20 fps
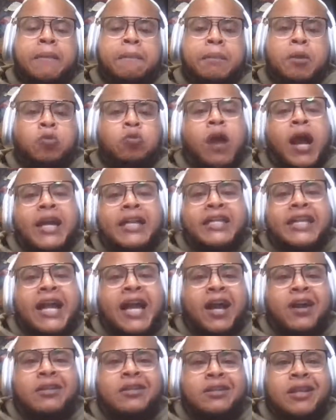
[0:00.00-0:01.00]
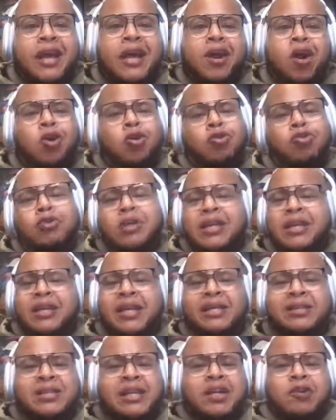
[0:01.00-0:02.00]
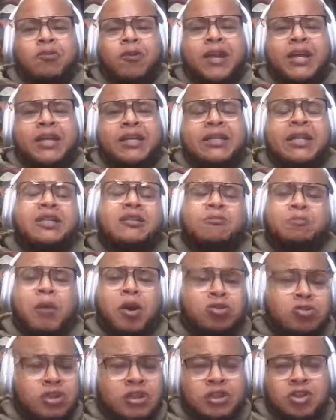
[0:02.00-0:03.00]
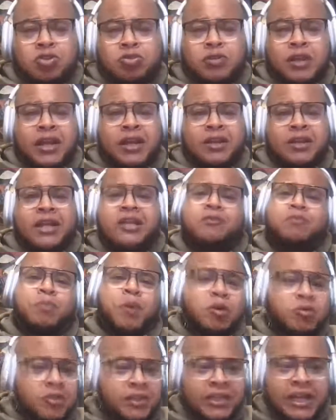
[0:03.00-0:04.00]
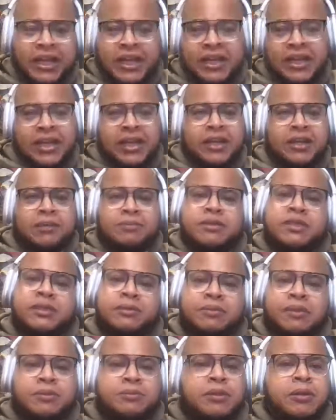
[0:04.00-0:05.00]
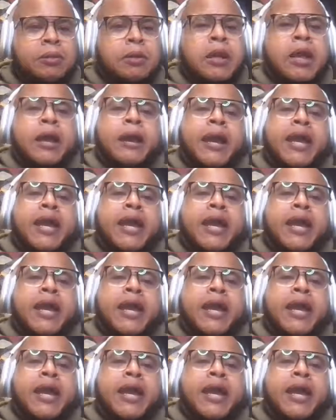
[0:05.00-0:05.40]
But right now it's like, oh, that's their grandkids. They're supposed to do that. They're supposed to take care of them. Some stuff.